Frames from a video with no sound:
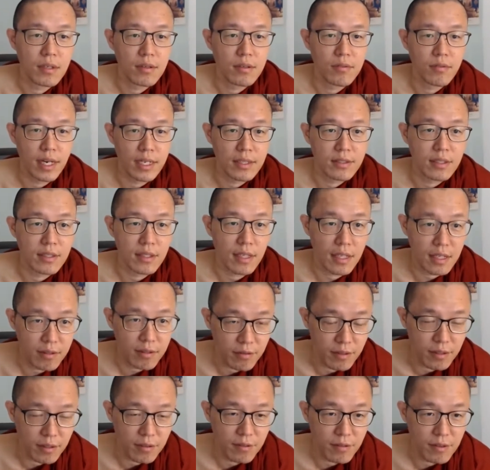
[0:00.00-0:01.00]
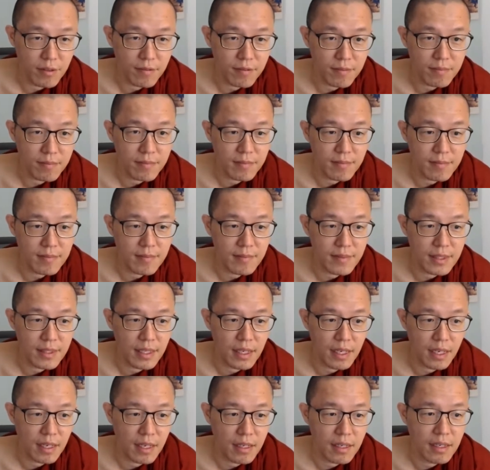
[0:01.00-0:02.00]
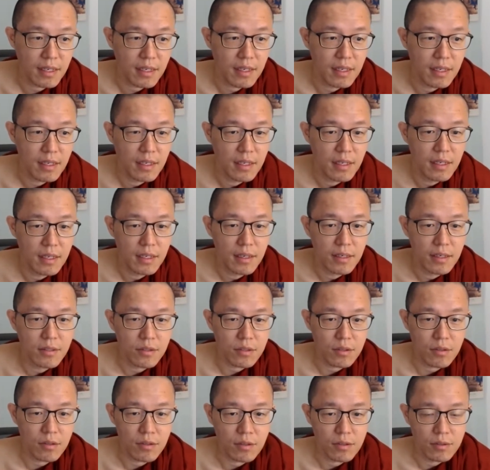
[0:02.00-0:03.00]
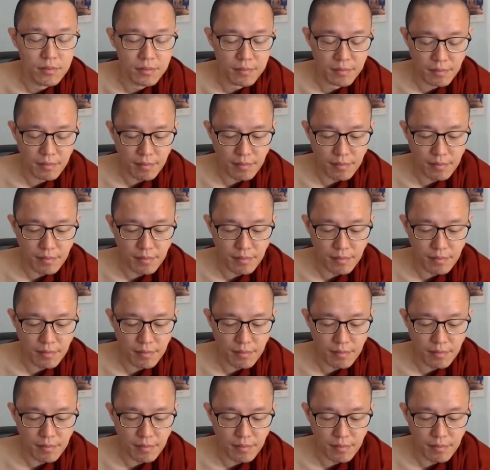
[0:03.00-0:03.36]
resonate with. Yeah, so